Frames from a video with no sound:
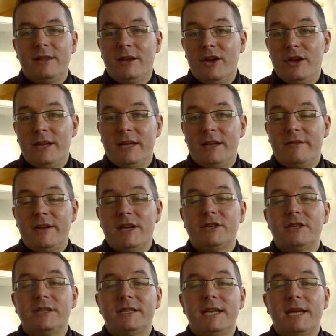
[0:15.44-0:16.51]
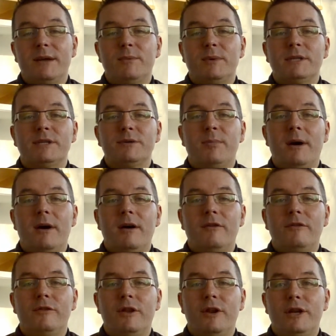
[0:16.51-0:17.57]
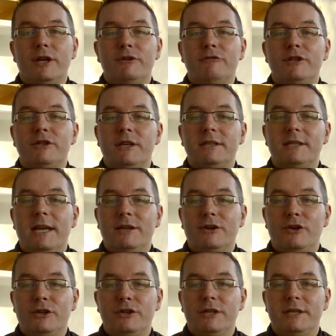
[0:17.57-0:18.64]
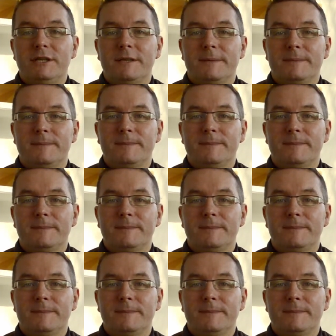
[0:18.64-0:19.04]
the Learning Innovations team, which is part of Learning and Research Technologies.